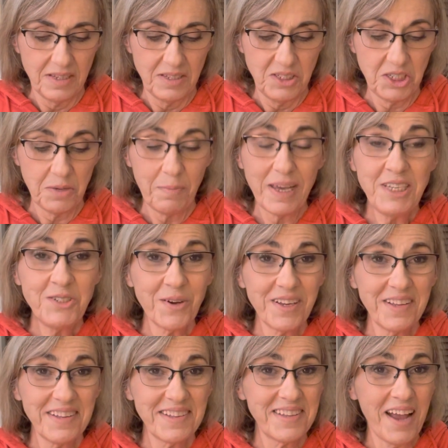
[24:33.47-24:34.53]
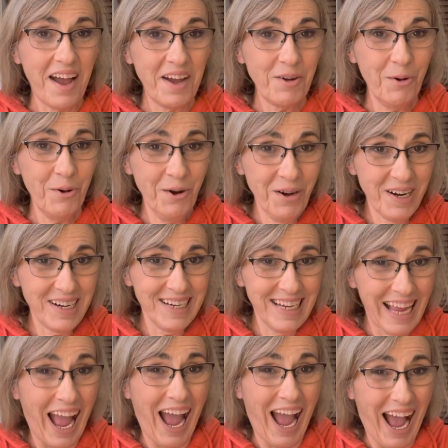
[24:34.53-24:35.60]
Gematrix.org
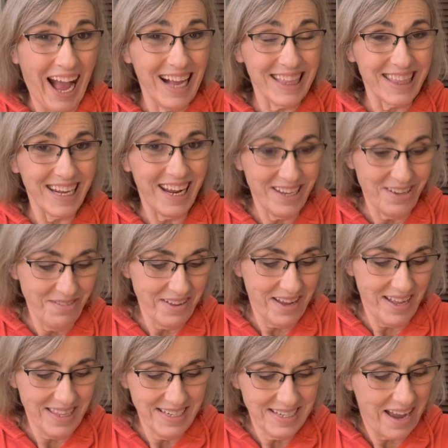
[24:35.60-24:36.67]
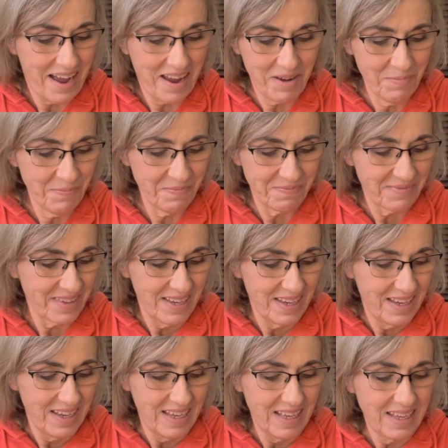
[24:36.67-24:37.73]
that I use all the time.
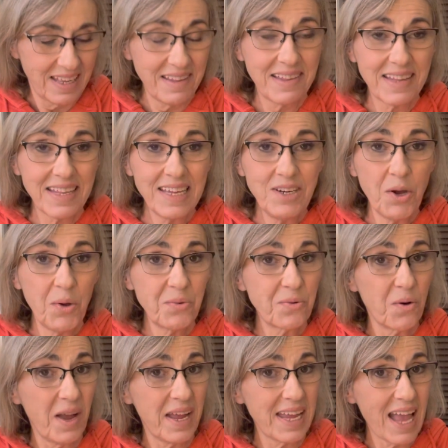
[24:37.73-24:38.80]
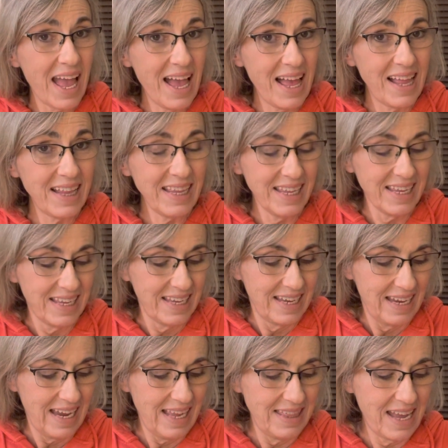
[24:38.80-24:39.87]
Casino Royale,
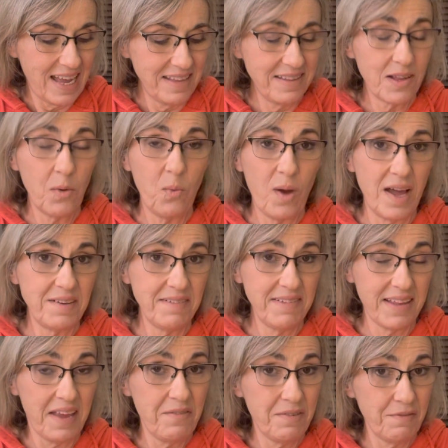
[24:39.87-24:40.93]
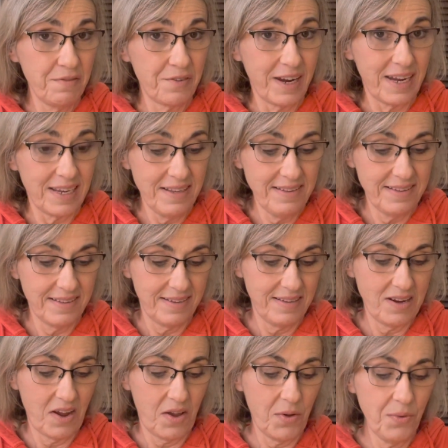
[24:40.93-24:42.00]
and that's a Juan O'Savin phrase, you
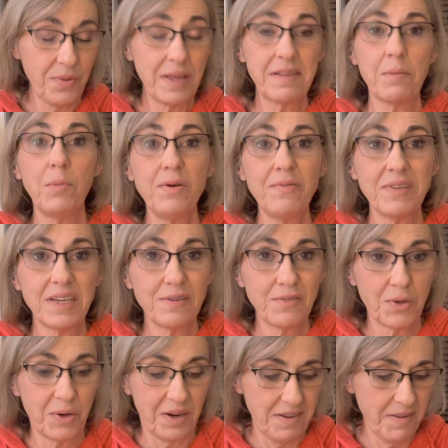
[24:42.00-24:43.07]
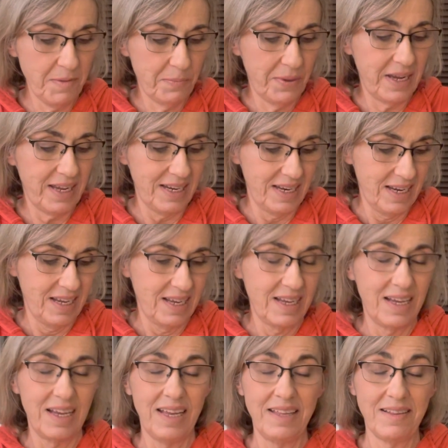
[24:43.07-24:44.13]
know, that's a movie, of course, but
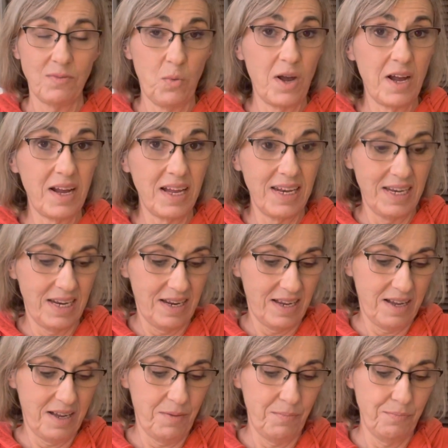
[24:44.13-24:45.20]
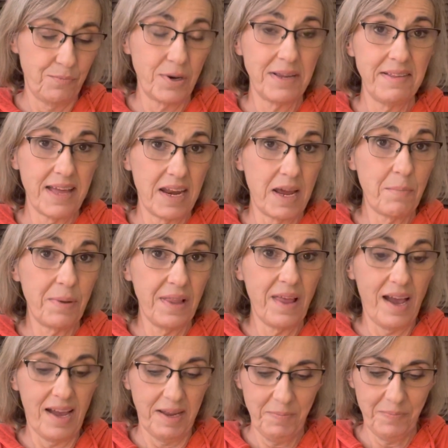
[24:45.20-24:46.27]
it's Juan brings that up a
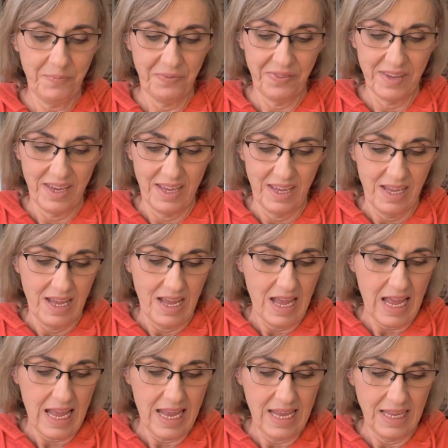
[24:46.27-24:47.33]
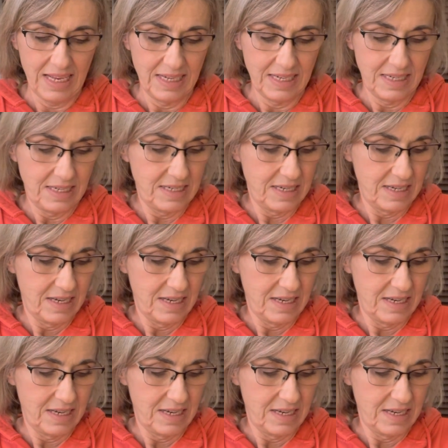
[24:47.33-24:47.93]
lot. And